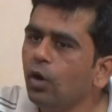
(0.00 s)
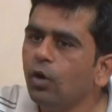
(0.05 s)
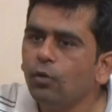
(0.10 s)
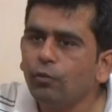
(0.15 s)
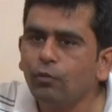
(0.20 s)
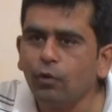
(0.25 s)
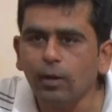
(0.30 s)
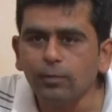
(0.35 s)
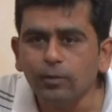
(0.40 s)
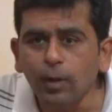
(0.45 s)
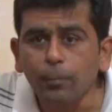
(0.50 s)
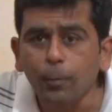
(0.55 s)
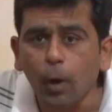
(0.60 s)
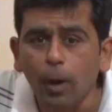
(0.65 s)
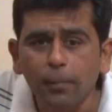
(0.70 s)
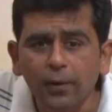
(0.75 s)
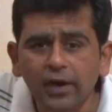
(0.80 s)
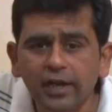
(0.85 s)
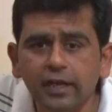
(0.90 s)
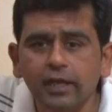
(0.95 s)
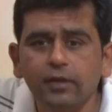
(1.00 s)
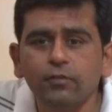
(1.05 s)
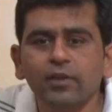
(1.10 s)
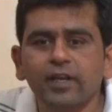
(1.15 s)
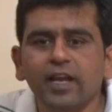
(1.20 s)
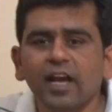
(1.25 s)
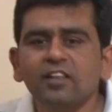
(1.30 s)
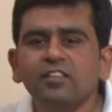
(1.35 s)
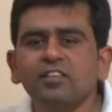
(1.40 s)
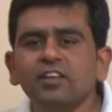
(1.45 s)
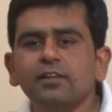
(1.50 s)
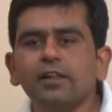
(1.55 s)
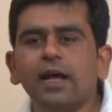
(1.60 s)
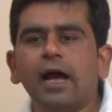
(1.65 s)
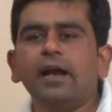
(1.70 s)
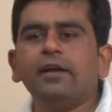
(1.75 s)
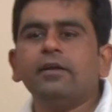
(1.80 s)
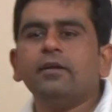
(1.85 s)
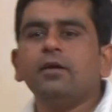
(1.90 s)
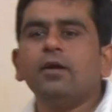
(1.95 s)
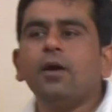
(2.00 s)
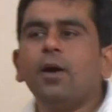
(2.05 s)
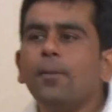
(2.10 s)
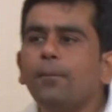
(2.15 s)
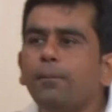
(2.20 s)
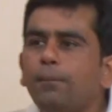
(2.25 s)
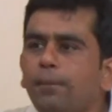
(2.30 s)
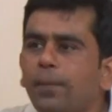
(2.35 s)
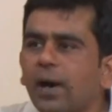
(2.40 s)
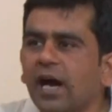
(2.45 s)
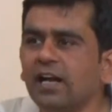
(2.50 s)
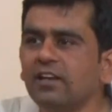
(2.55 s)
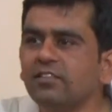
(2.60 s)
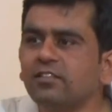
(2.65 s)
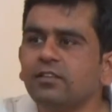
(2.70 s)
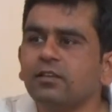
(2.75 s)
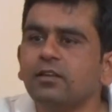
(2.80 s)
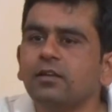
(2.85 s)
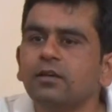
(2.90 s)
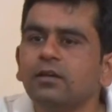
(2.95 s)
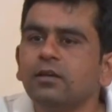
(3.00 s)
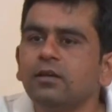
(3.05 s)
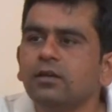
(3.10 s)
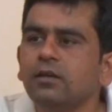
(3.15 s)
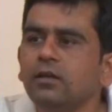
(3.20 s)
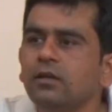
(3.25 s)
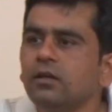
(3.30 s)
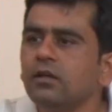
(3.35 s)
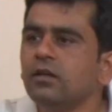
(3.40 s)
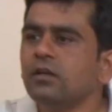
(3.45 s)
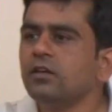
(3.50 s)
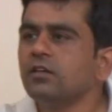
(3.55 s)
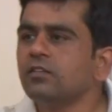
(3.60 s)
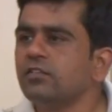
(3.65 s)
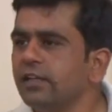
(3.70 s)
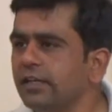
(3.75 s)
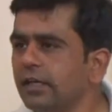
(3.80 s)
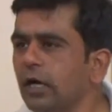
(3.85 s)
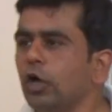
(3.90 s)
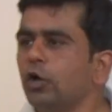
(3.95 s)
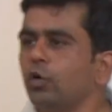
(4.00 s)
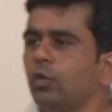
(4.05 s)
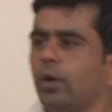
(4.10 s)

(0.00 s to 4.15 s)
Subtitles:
From the property we can see that pulse signal to